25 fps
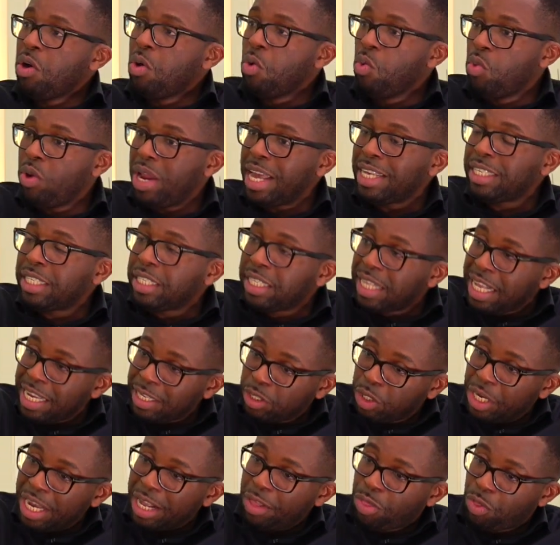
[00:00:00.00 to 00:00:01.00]
Let's, let's
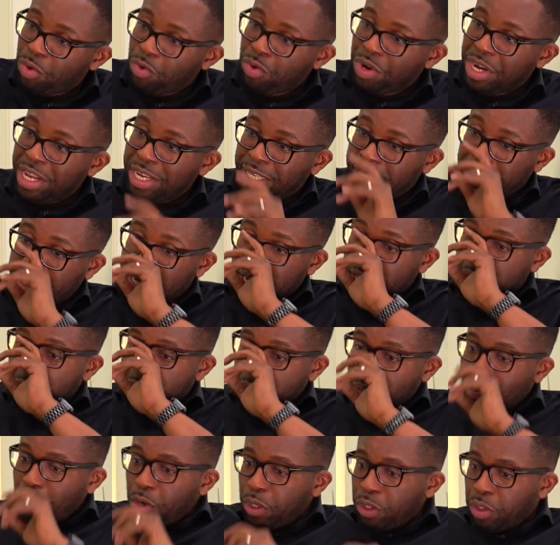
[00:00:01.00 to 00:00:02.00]
get through this.
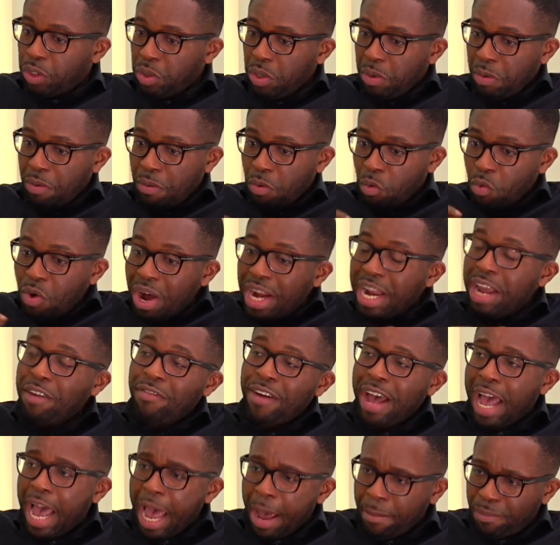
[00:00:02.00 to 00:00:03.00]
But
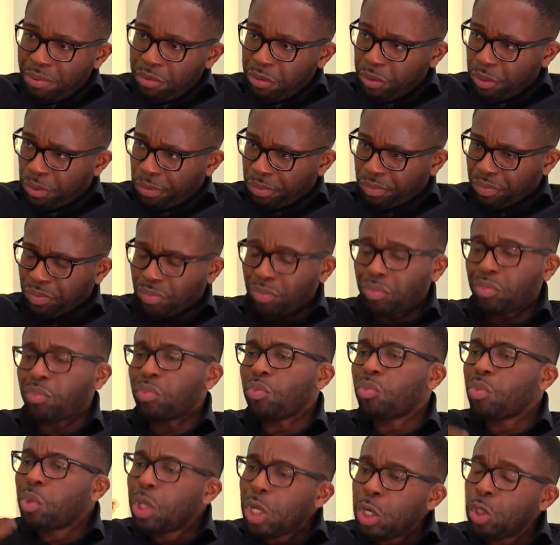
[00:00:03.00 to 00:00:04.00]
whatever happens,
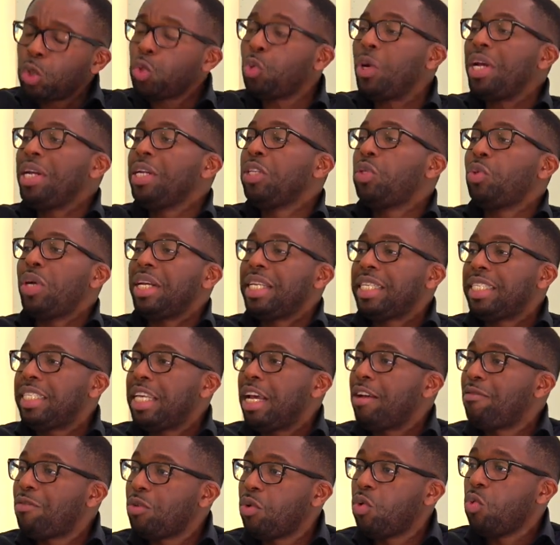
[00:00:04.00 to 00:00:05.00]

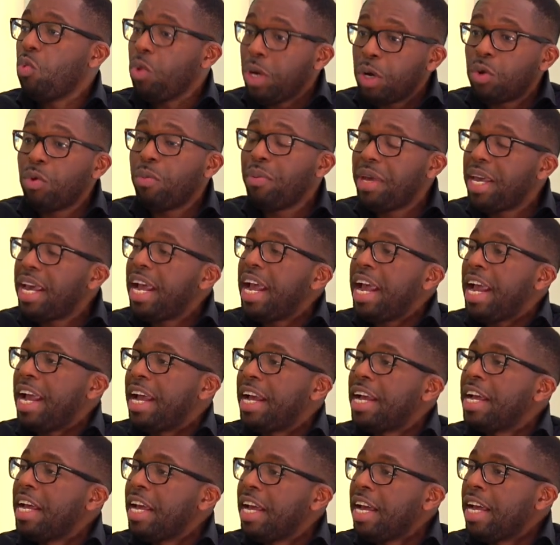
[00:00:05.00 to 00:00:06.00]
2027, we will be here.
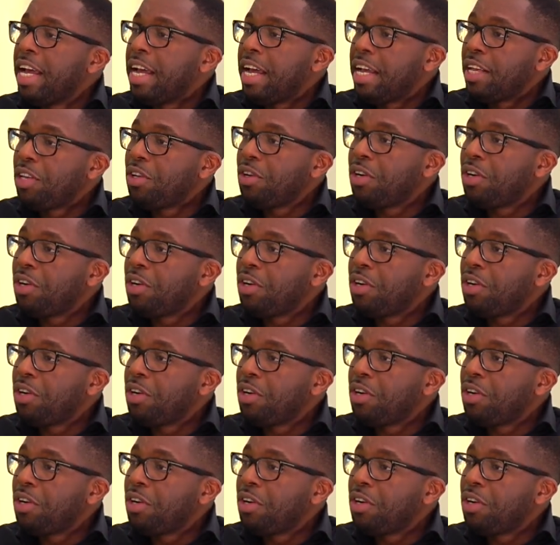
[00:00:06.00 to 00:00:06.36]
Do